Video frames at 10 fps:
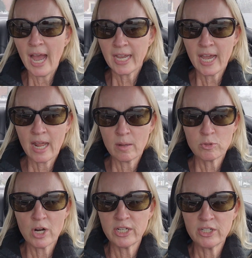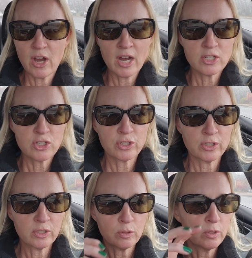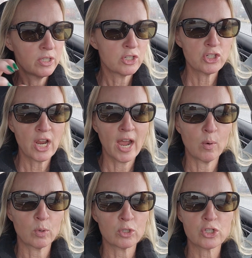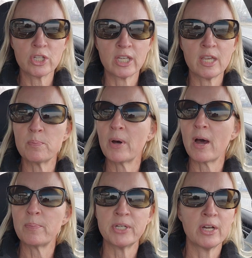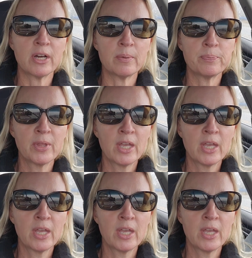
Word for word: I kind I'm trying to dodge the little showers that keep popping up.